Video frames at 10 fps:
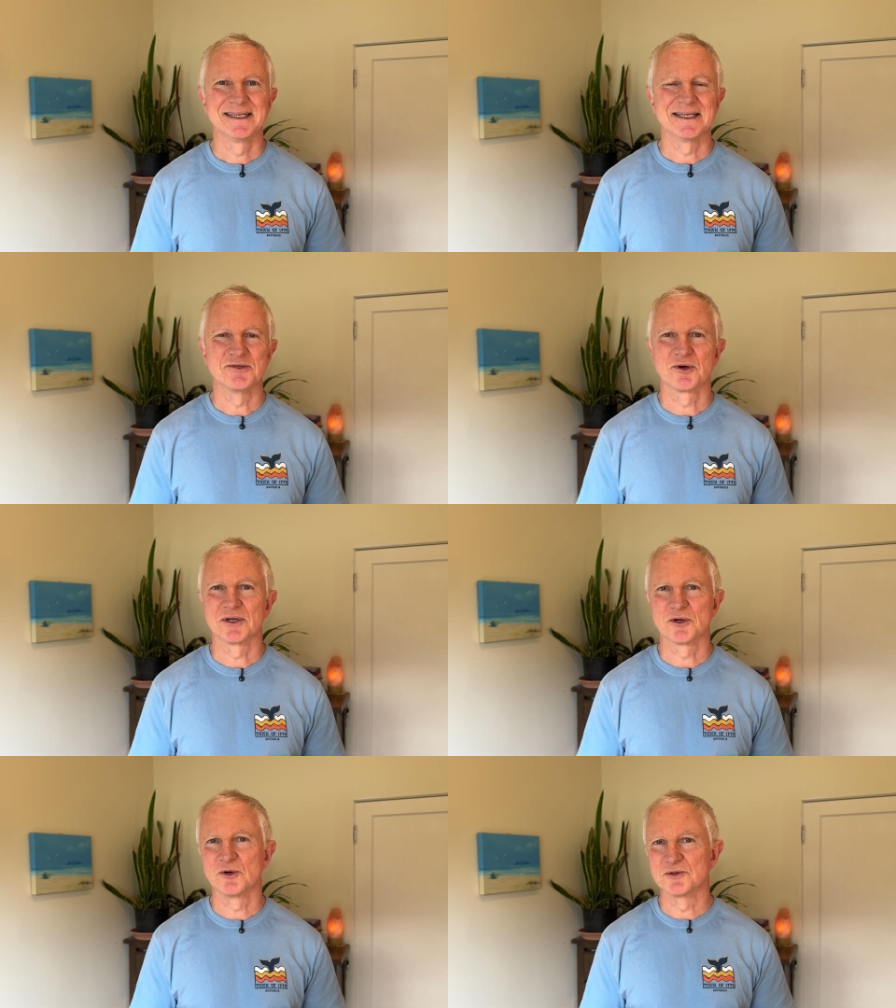it's not
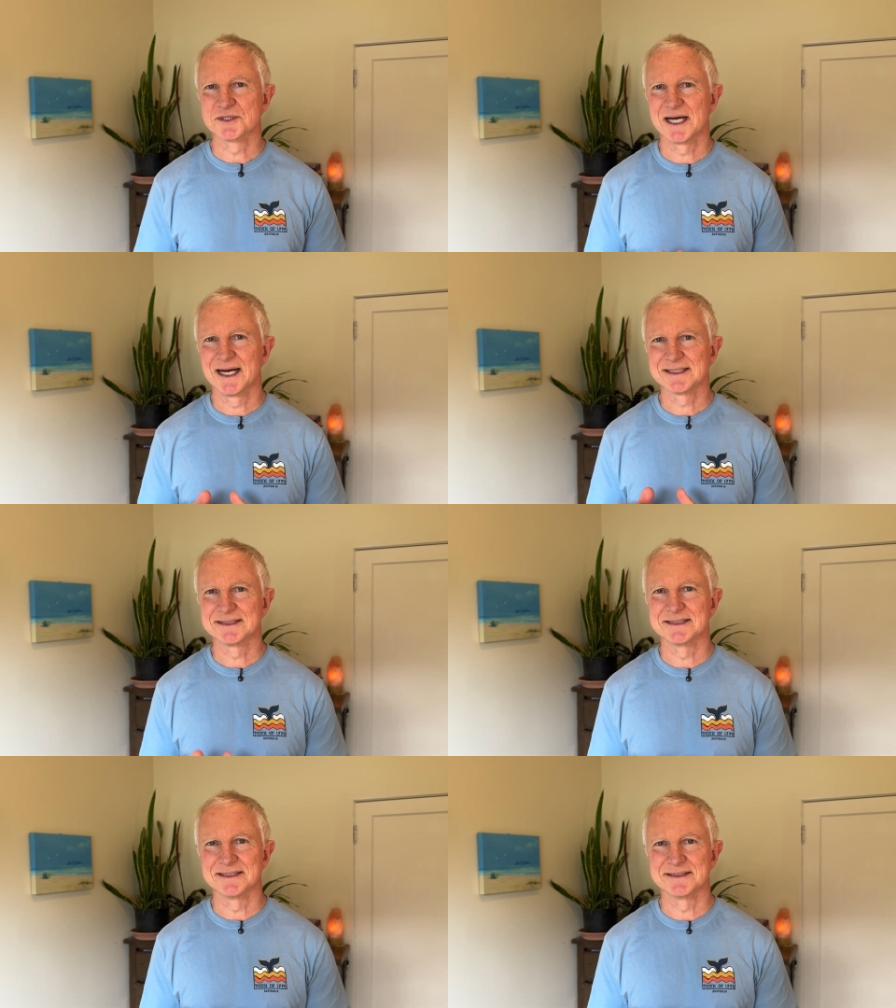going to cause heart
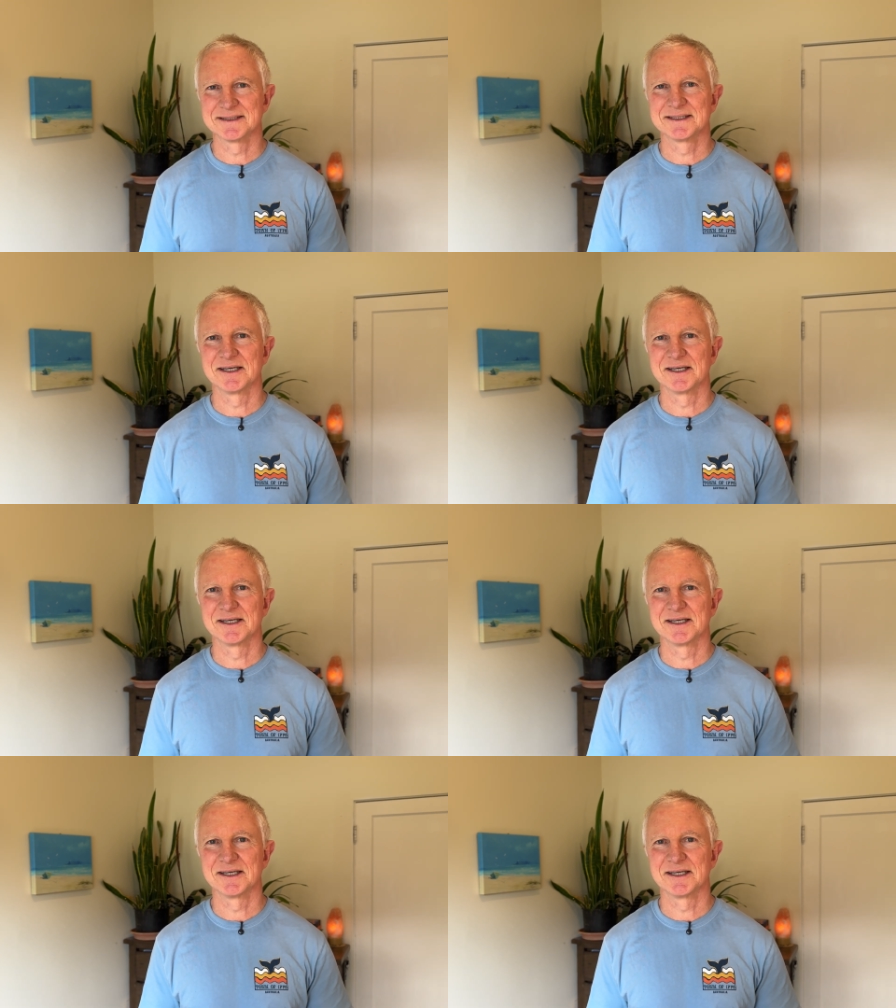disease,